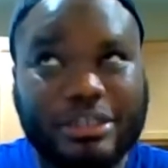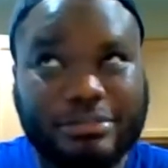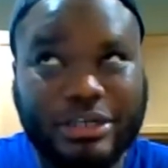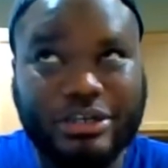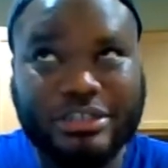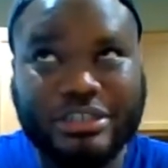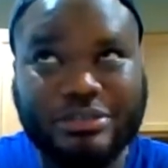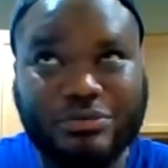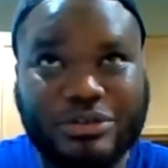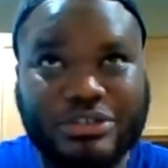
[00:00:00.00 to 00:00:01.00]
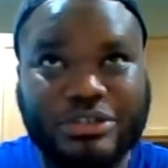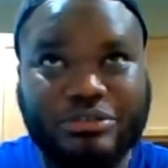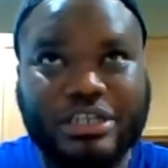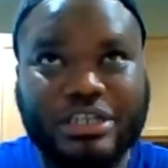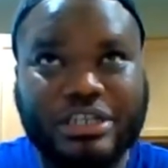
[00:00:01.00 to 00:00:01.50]
because it was
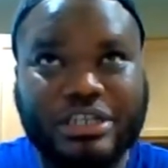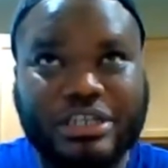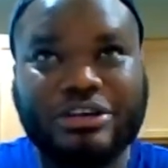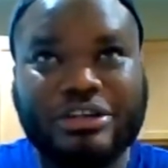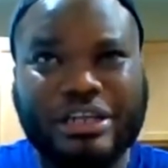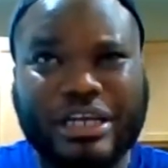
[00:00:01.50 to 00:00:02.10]
already done